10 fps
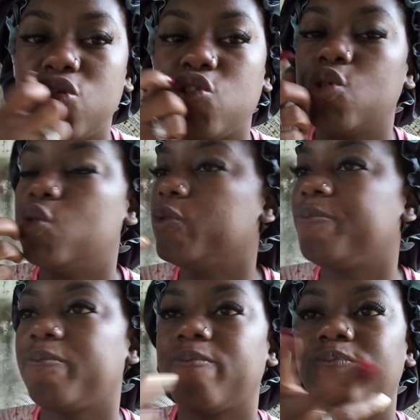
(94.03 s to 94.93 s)
So
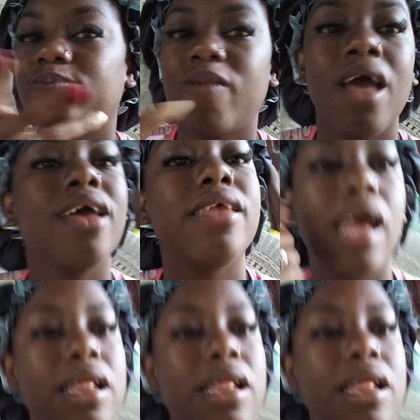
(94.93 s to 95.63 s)
yeah,